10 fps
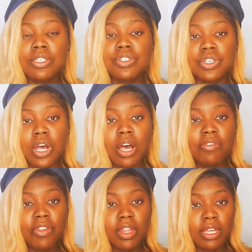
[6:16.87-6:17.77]

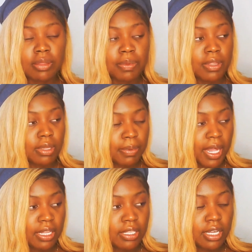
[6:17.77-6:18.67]
soft. I like the
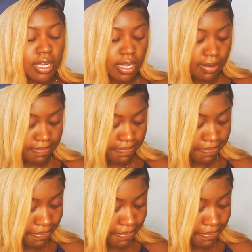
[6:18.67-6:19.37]
palette, the